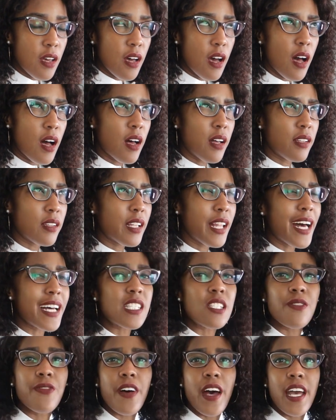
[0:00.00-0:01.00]

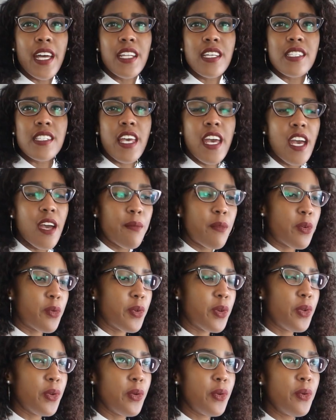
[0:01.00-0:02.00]
classify it as
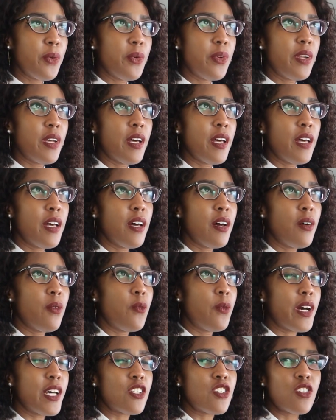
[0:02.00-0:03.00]
Cameroon,
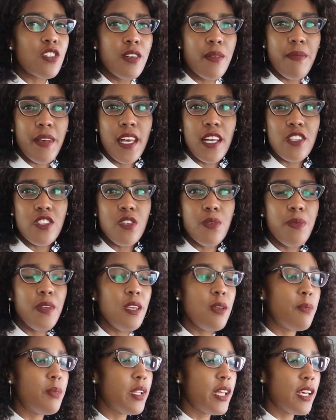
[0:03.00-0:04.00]
Western Bantu
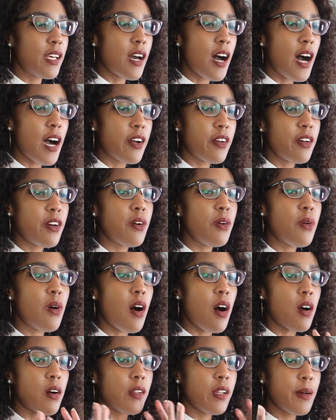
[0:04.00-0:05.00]
people, and Congo
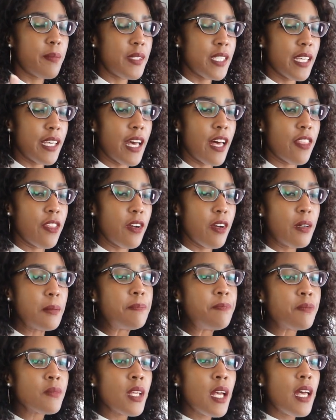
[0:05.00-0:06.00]
all clumped
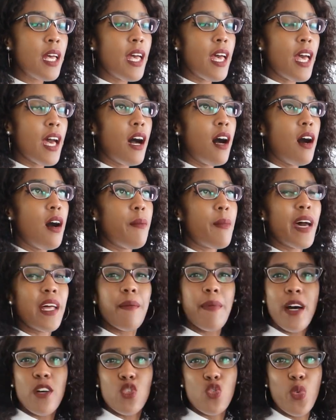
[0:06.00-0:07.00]
together
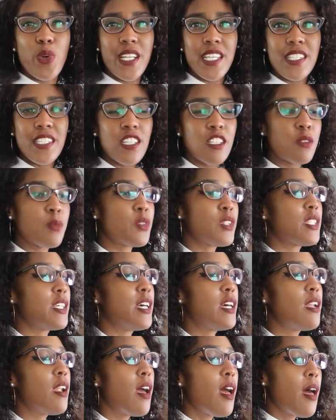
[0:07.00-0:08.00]
at about
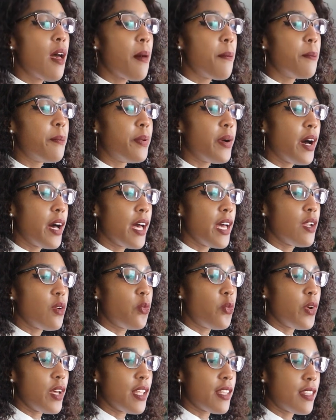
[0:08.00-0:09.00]
26%.
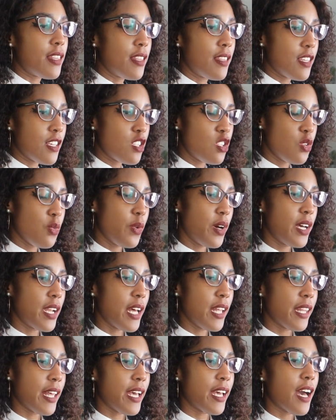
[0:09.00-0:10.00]
But with this
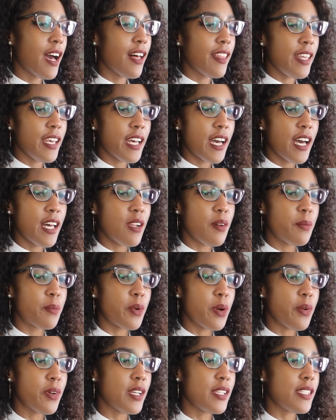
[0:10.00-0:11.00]
one, I like how they kind
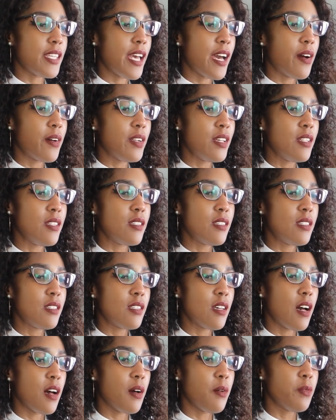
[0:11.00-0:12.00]
of broke it down
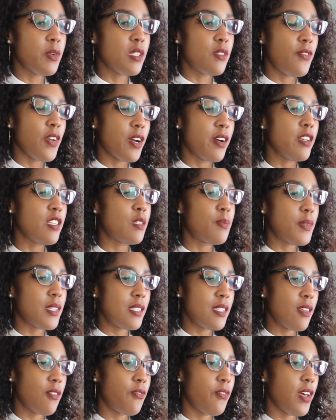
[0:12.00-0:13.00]
and was very
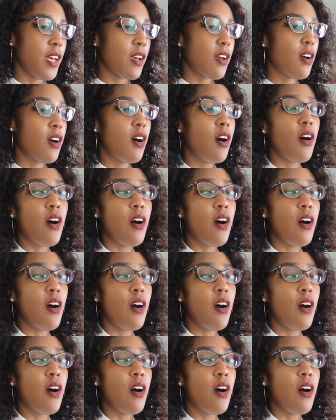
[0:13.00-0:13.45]
specific